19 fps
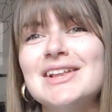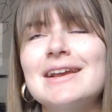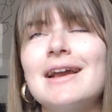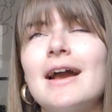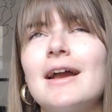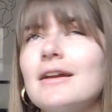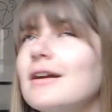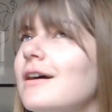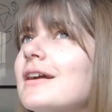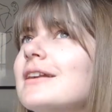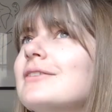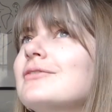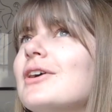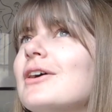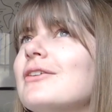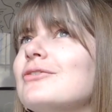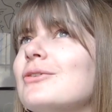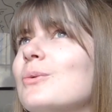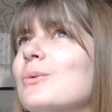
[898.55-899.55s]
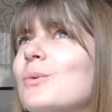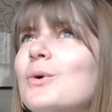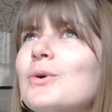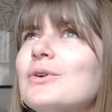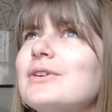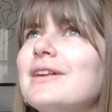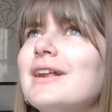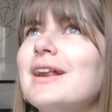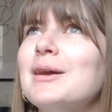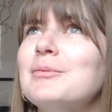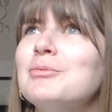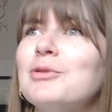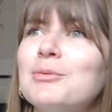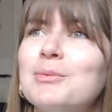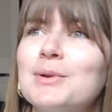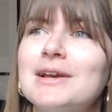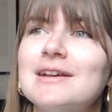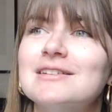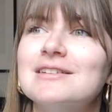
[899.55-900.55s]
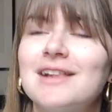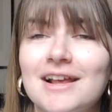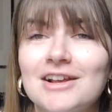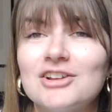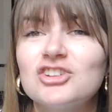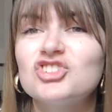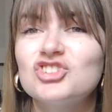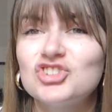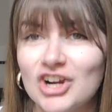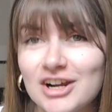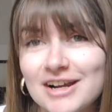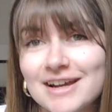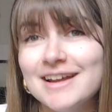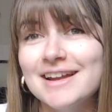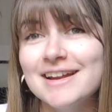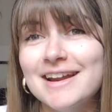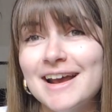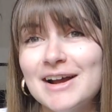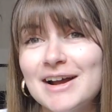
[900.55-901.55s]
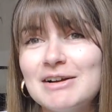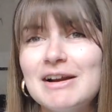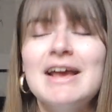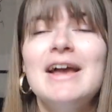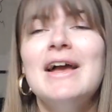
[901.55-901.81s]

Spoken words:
Like, I can't even go for a walk today properly, it's like chucking it down.